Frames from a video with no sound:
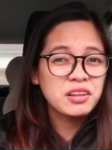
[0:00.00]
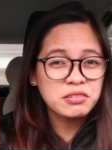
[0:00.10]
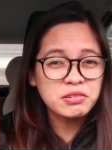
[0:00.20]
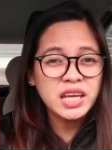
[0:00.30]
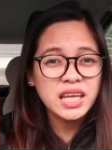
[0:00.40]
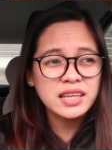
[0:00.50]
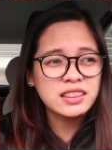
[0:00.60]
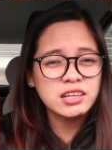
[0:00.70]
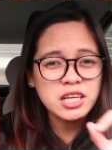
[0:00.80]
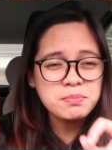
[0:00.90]
3
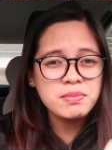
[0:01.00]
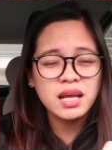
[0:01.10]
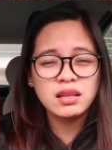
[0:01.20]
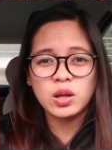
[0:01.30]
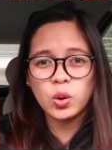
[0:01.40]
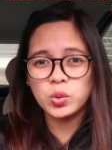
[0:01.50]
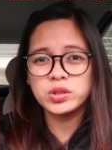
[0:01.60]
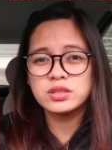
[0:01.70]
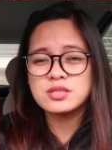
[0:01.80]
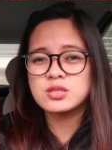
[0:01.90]
3 month
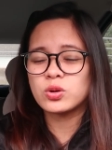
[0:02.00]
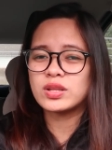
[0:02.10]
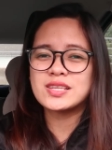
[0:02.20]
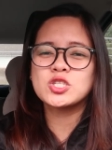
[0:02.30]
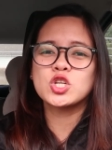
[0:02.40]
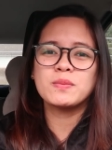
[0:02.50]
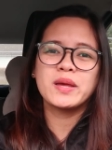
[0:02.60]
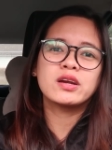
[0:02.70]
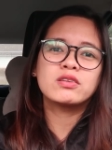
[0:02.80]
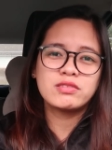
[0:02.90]
old so that should
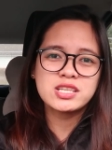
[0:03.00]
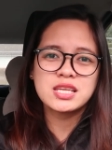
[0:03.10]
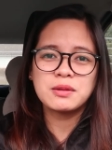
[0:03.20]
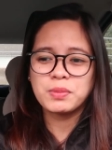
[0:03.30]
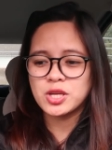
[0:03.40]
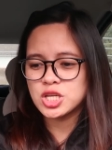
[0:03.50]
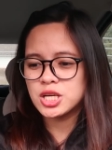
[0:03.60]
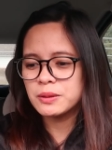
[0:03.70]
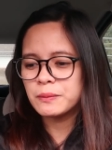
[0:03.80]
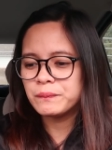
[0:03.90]
be recent picture